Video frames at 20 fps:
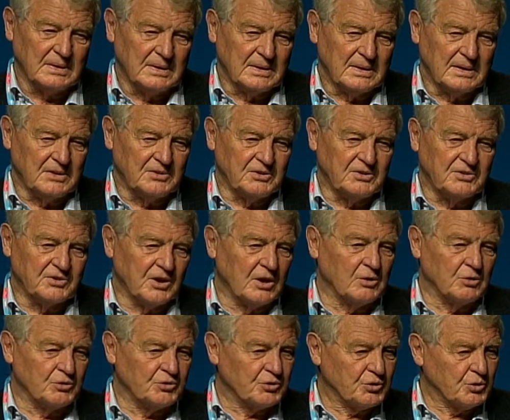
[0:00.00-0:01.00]
It is
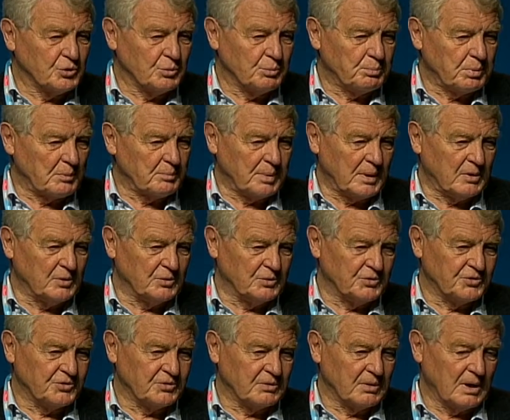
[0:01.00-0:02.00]
those who
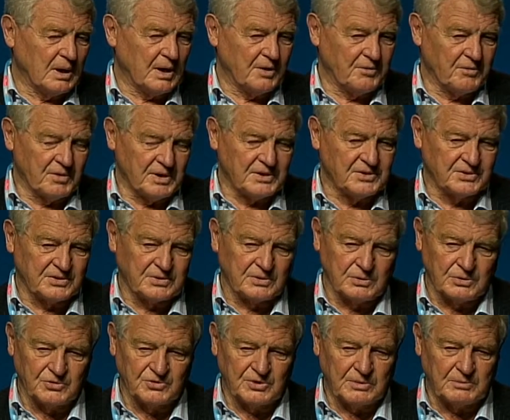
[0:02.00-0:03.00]
propose unreason
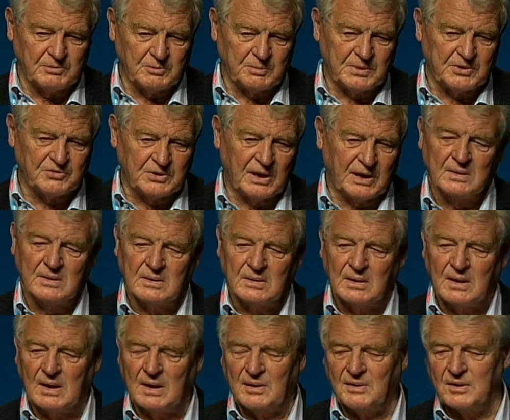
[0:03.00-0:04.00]
who seem to be trapped,
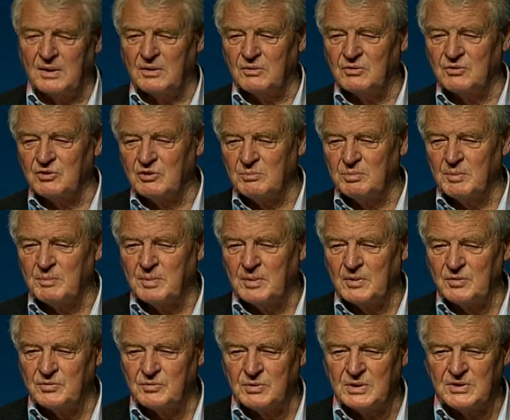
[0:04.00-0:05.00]
and those who
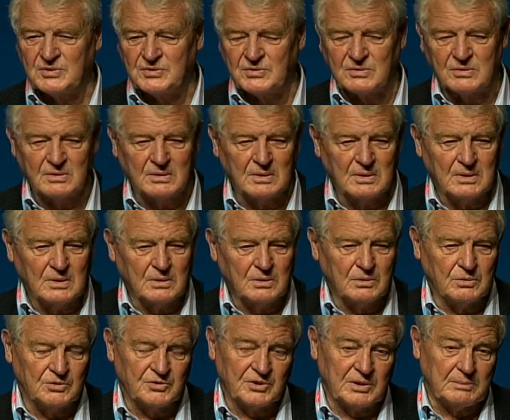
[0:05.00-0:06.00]
propose reason
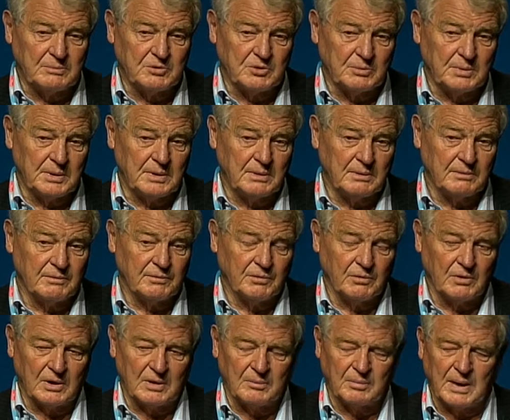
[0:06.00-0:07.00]
who seem to be
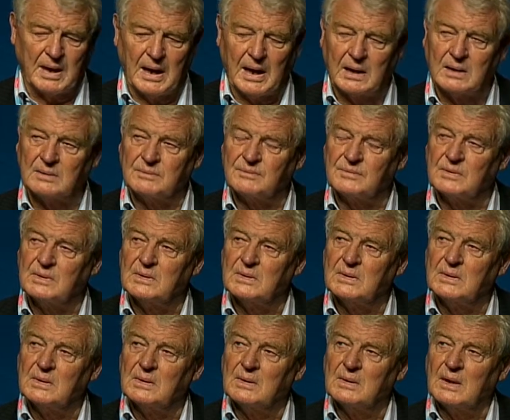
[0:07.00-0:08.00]
falling back.
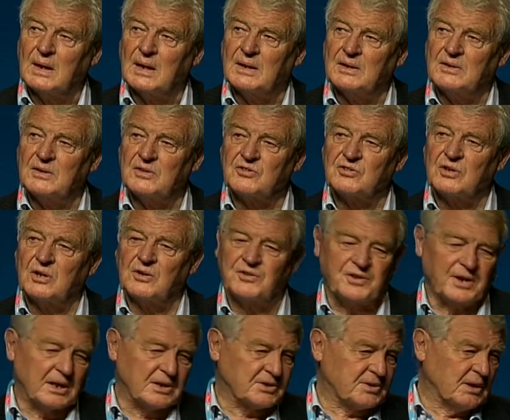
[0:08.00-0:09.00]
And in this
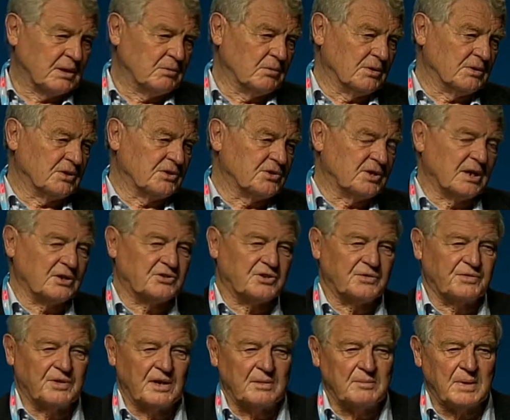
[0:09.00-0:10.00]
context, I want to touch,
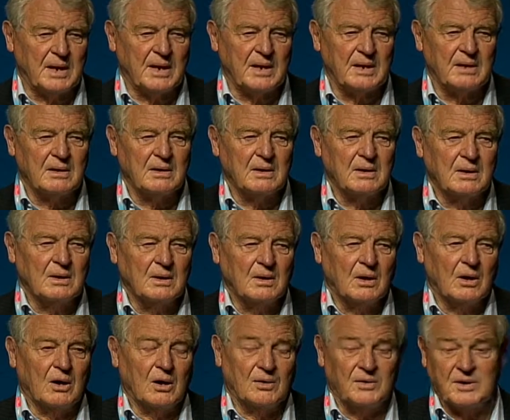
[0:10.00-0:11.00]
if I may,
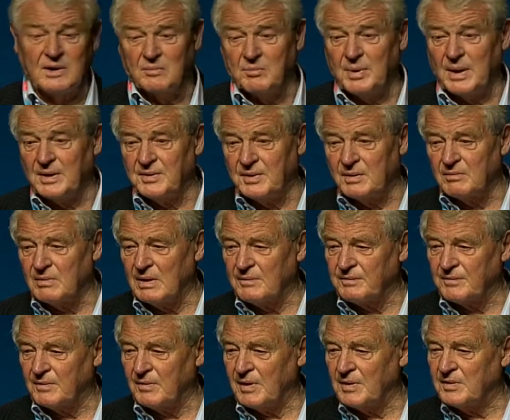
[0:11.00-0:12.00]
on the impending
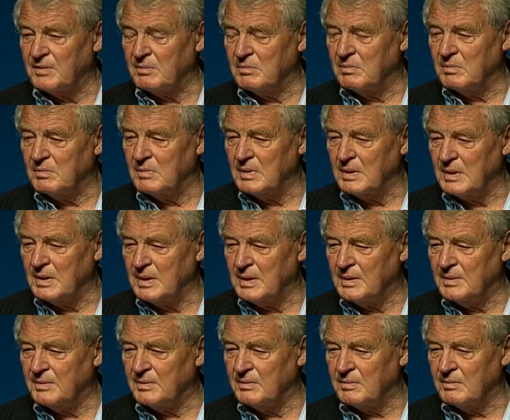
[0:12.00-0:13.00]
referendum
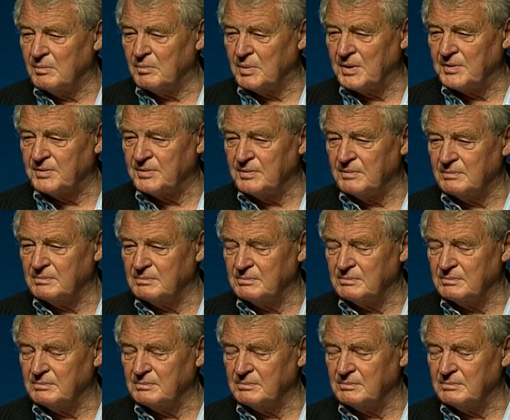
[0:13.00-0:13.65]
in Britain.